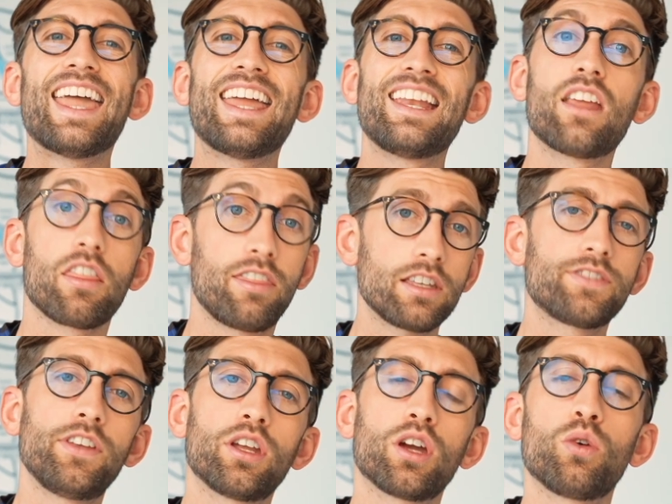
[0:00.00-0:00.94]
In this
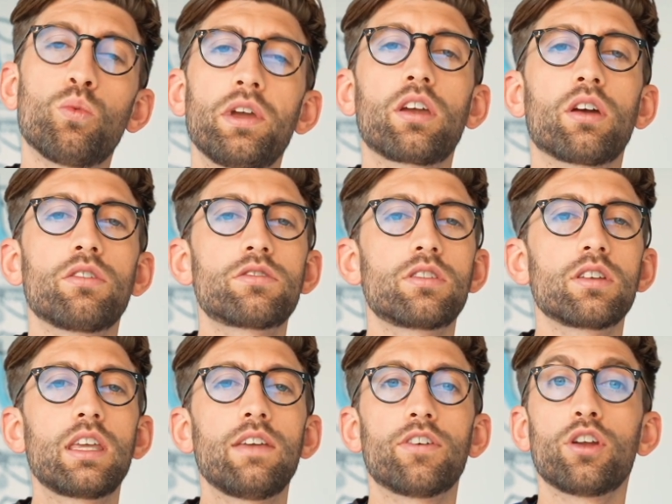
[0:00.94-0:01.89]
video, we're going to
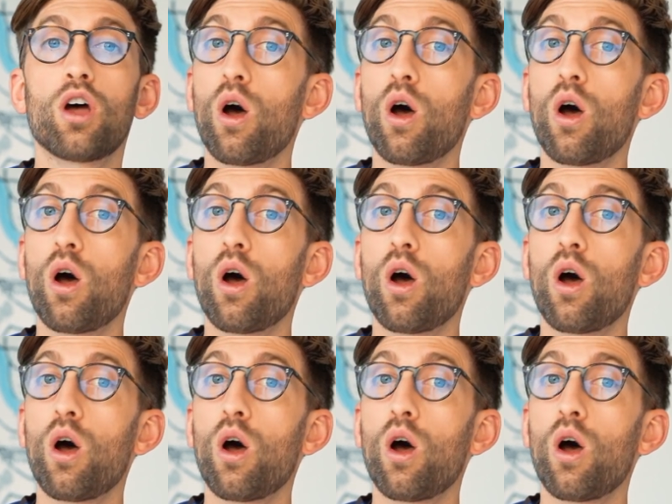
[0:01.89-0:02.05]
give an